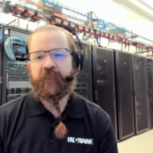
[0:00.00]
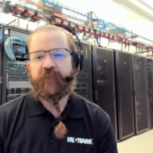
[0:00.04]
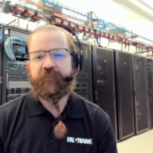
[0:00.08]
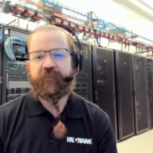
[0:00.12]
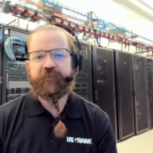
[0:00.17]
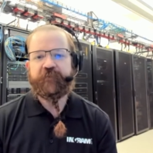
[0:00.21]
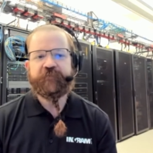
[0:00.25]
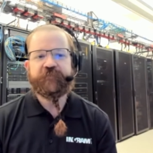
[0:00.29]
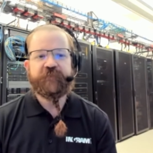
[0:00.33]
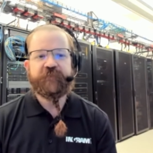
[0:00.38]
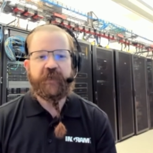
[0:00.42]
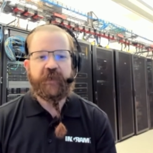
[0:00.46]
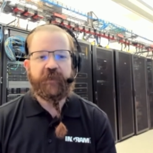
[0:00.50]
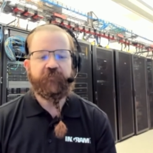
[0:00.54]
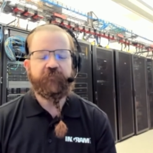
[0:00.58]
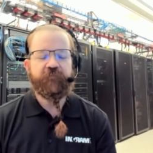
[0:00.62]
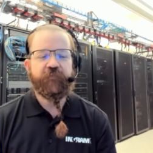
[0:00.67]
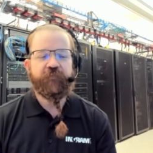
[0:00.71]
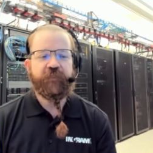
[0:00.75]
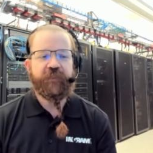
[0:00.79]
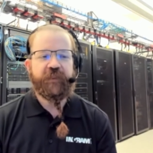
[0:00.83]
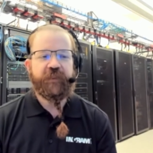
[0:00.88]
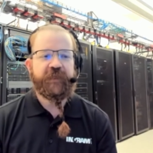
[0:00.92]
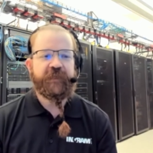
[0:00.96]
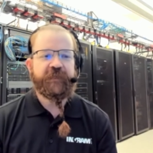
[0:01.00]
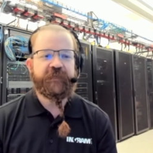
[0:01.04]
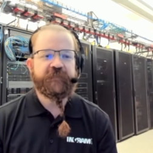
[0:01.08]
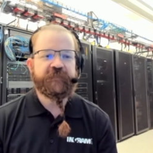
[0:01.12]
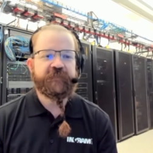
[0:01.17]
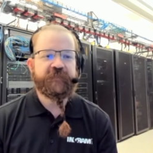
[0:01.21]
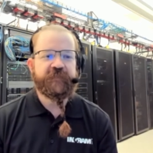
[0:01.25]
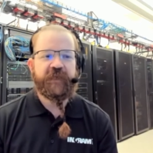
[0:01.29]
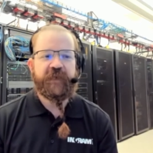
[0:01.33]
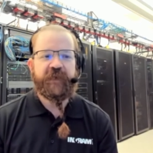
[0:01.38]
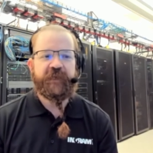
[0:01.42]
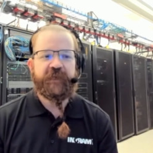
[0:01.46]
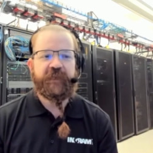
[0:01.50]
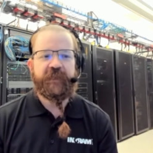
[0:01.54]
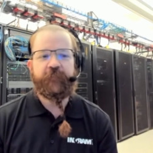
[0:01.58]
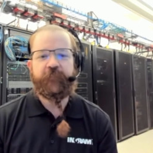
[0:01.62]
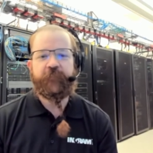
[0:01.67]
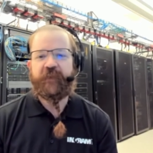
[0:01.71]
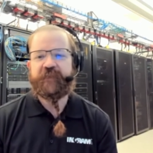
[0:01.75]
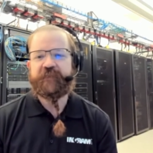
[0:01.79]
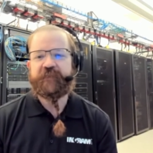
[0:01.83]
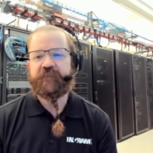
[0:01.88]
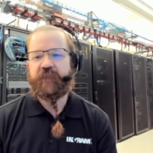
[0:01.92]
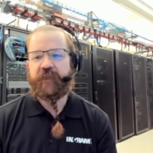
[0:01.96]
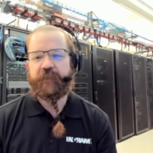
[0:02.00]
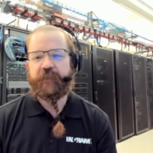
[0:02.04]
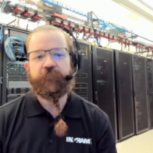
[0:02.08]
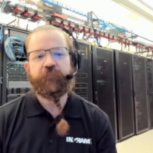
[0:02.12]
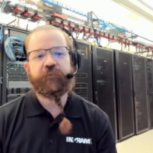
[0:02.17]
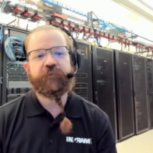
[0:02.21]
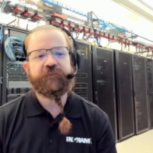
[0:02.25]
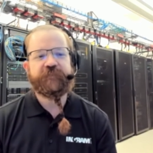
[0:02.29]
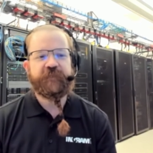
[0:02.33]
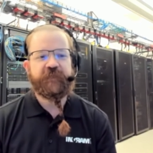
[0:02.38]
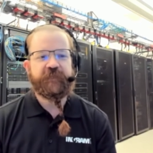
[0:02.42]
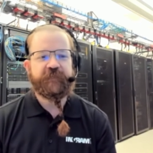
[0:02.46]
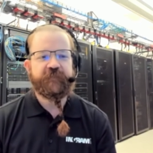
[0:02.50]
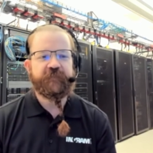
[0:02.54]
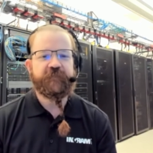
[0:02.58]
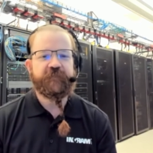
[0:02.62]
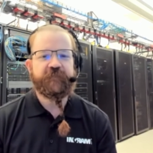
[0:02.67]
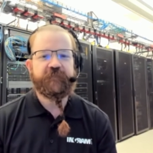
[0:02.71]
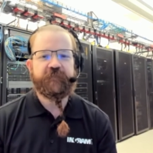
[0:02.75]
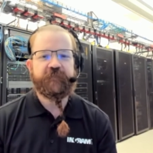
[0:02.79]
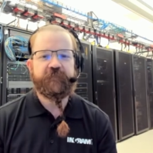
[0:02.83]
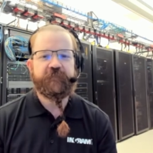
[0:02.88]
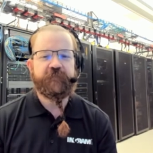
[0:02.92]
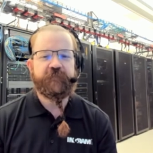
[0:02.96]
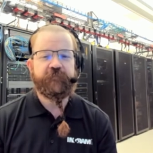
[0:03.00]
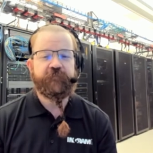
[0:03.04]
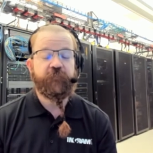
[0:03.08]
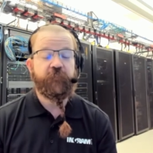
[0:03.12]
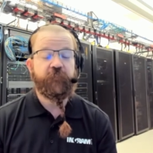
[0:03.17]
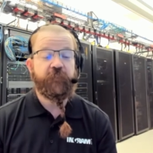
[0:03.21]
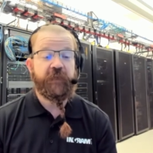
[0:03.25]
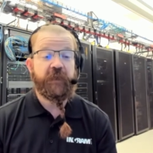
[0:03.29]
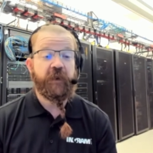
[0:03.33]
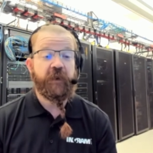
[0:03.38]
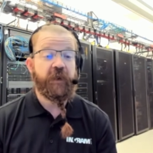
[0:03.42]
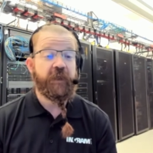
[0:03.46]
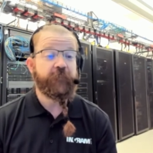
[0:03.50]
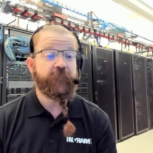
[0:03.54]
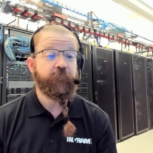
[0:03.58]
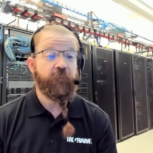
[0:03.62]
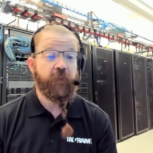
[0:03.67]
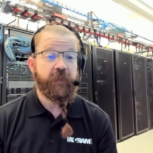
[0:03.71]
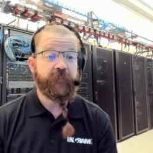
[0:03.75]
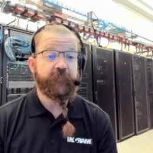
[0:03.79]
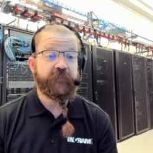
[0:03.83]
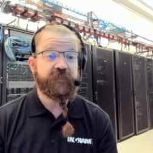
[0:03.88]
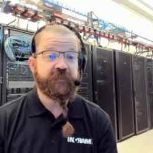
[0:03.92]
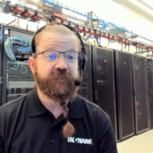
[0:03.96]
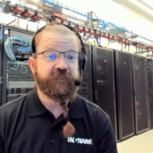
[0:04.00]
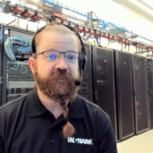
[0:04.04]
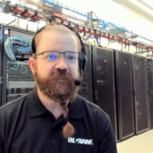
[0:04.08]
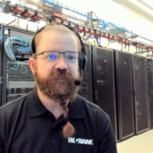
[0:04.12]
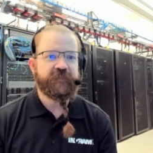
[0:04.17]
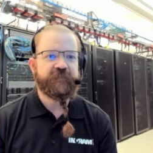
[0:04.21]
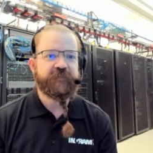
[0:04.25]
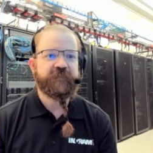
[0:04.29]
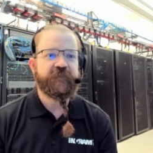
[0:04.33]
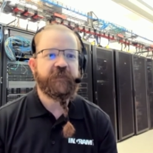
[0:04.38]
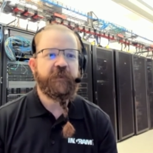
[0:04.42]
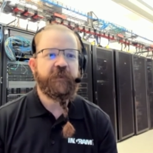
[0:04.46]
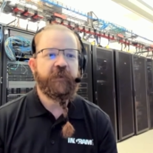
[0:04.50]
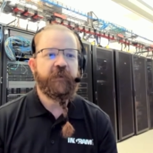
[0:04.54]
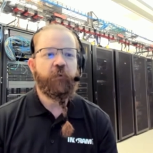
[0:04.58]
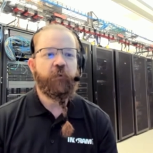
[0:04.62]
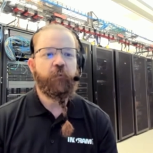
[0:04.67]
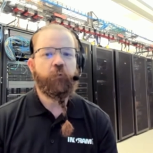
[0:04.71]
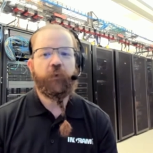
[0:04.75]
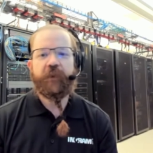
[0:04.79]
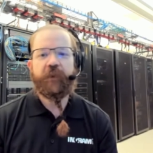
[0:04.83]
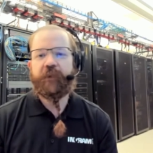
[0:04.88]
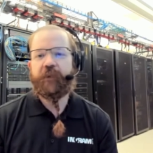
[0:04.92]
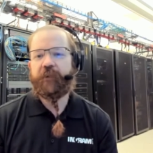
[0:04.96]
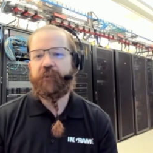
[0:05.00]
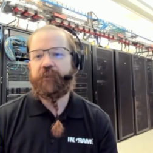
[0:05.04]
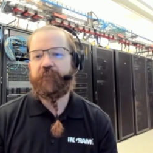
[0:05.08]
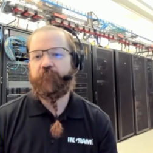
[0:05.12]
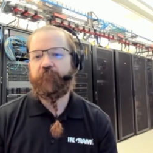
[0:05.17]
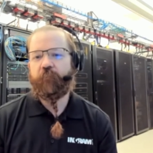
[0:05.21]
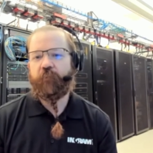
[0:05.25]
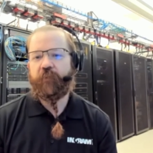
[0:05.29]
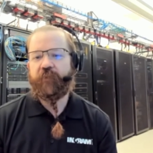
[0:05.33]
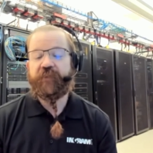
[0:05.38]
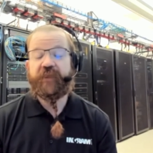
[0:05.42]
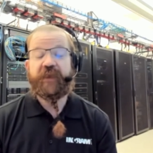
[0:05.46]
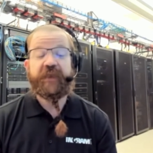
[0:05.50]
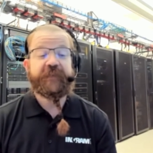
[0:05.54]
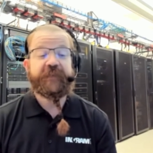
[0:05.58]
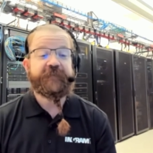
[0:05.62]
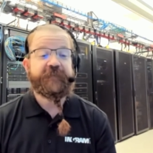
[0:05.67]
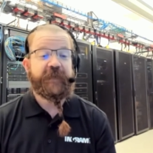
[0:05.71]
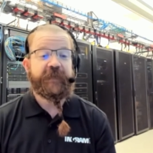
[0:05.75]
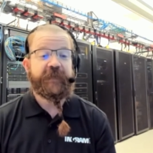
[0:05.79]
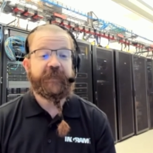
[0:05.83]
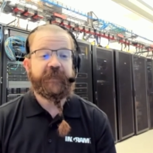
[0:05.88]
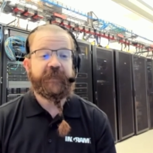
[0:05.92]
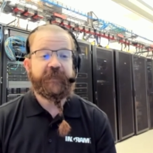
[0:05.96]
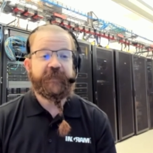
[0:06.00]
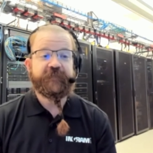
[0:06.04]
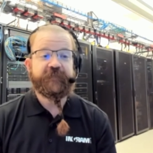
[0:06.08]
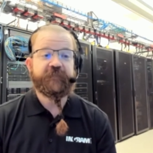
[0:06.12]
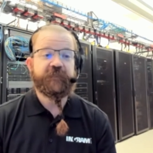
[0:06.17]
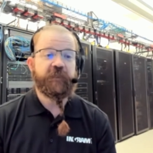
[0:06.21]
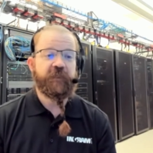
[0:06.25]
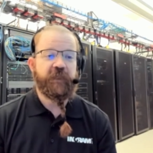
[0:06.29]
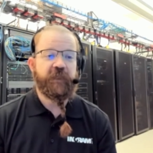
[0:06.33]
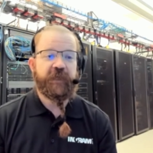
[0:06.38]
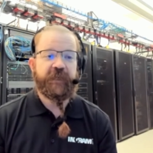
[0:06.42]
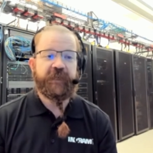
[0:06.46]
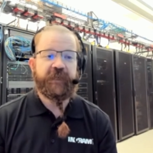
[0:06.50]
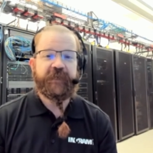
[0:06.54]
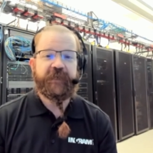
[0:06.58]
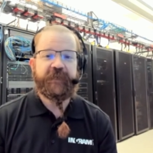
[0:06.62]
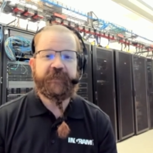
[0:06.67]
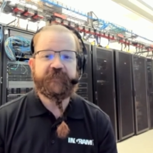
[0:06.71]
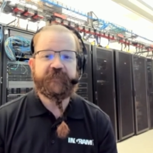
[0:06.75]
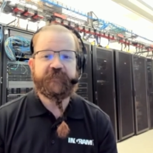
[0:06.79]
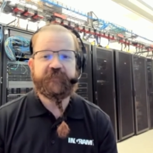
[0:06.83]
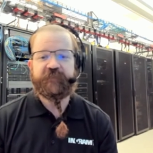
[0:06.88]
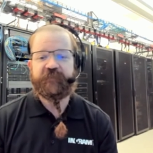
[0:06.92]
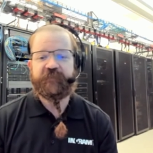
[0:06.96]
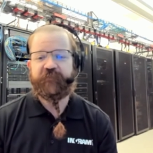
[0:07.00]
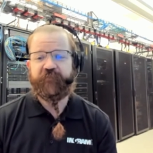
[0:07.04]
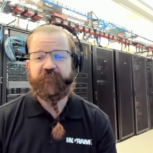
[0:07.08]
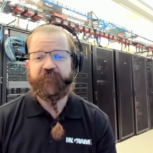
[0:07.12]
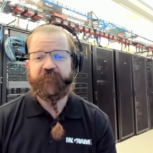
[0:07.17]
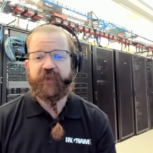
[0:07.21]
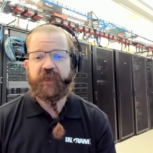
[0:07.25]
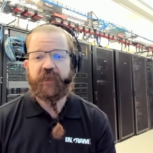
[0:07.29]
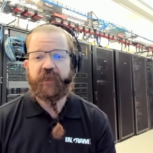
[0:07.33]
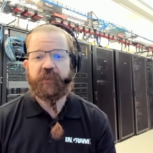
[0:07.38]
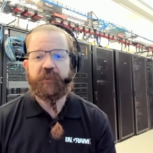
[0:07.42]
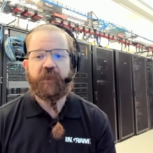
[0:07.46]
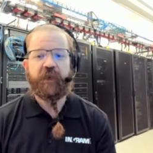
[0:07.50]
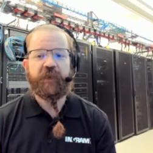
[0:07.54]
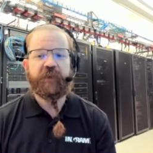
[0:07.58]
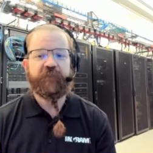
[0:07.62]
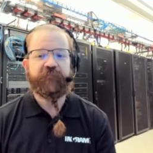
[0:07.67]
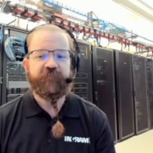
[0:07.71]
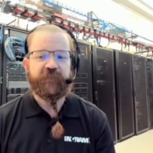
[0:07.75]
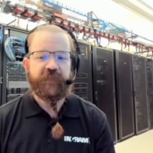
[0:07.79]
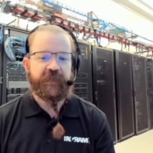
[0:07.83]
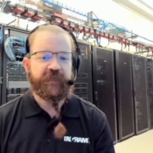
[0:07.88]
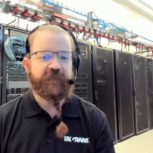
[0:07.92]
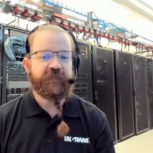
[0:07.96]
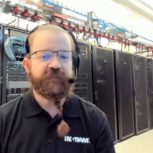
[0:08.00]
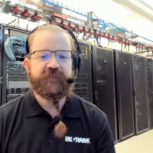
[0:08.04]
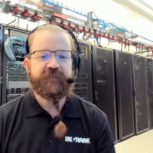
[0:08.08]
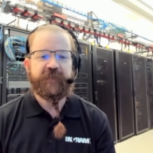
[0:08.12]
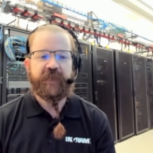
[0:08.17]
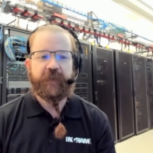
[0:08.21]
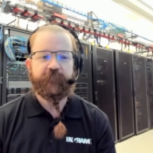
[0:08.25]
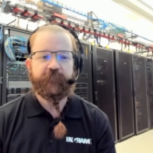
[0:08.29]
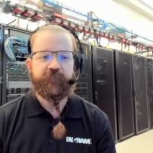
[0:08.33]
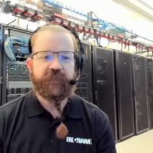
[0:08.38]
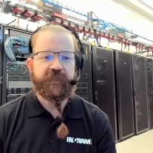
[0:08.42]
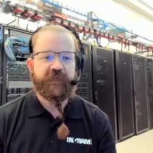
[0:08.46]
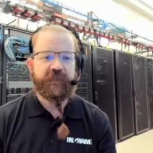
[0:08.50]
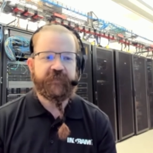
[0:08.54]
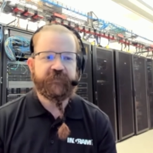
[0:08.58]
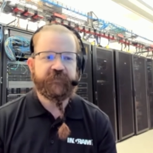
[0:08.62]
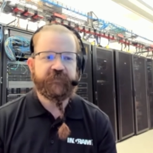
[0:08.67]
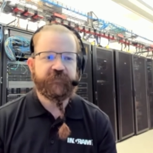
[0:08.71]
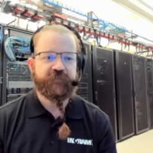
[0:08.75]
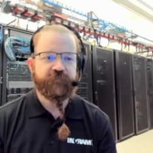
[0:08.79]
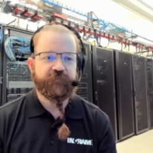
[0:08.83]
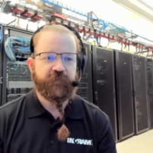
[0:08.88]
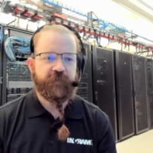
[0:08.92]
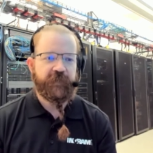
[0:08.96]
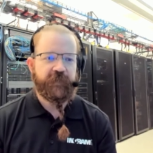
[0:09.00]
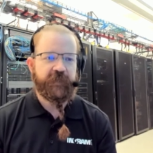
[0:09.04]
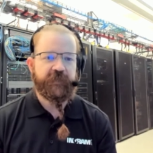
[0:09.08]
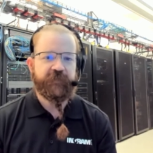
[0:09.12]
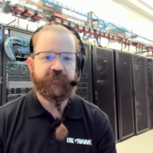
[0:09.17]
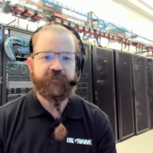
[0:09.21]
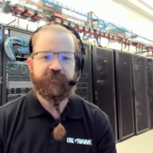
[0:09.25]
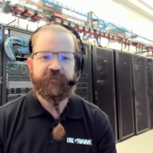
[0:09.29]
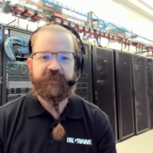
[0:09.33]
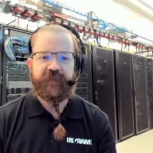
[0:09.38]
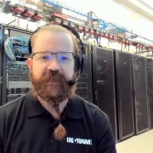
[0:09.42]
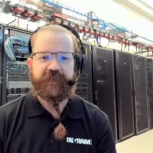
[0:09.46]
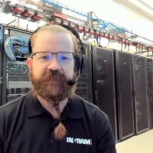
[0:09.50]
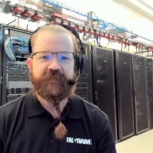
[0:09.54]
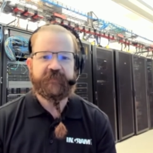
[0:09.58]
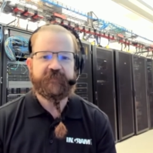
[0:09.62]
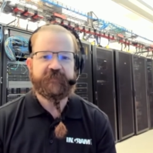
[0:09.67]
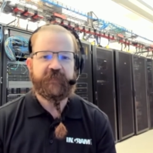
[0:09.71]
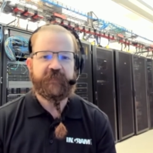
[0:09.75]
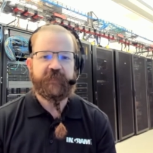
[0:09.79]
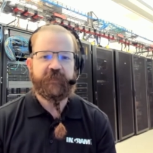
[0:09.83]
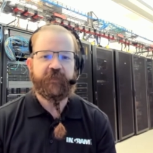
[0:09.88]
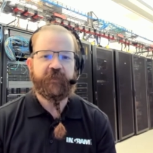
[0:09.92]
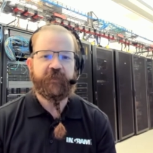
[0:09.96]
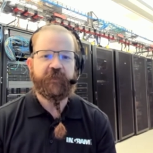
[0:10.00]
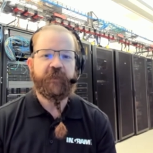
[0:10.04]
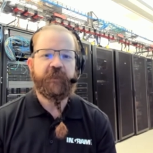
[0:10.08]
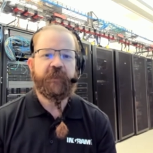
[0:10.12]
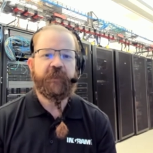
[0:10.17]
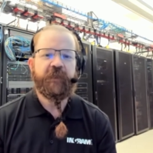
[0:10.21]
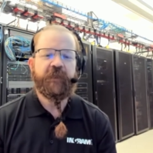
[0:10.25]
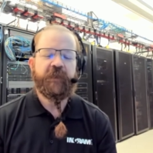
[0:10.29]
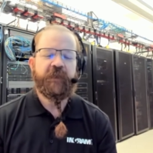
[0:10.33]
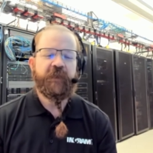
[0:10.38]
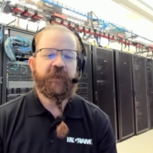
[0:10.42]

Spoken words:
There's other things that it makes a lot more sense to be on premises where that data is in a lot of cases. If you've got a lot of legacy applications running in your data center,